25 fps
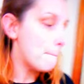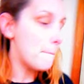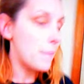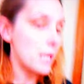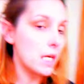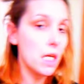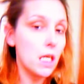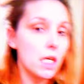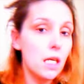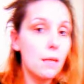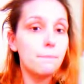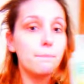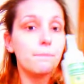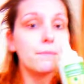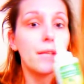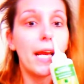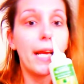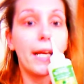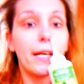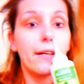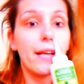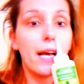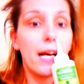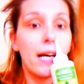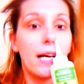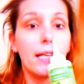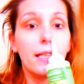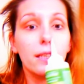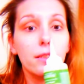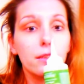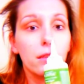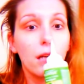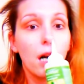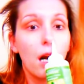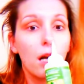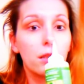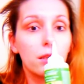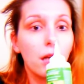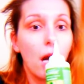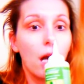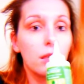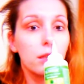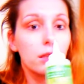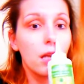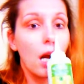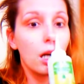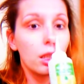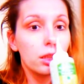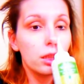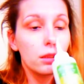But, um, hair dye
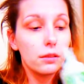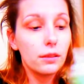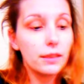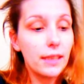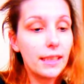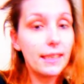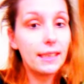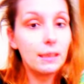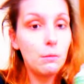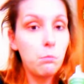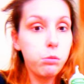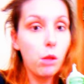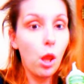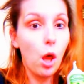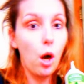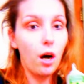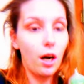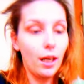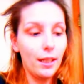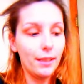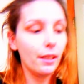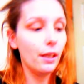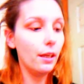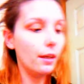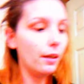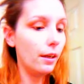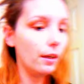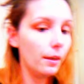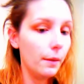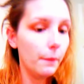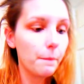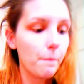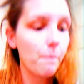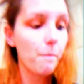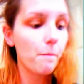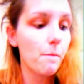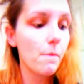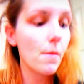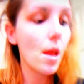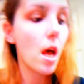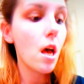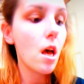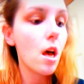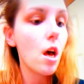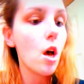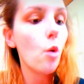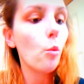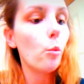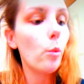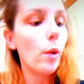is blonde
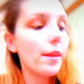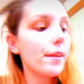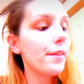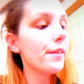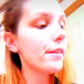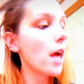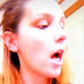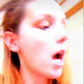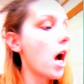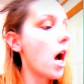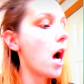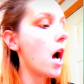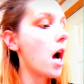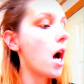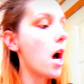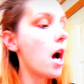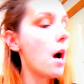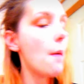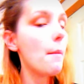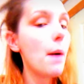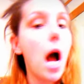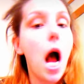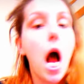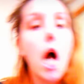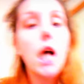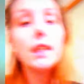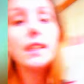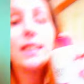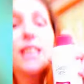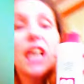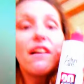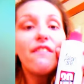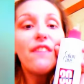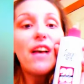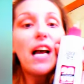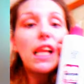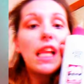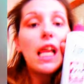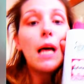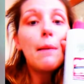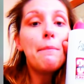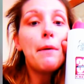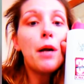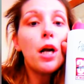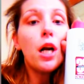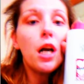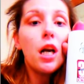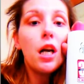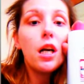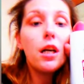with some
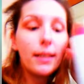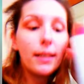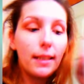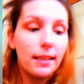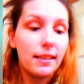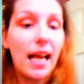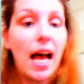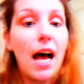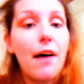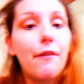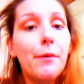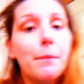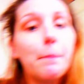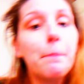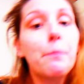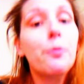pepper because I have a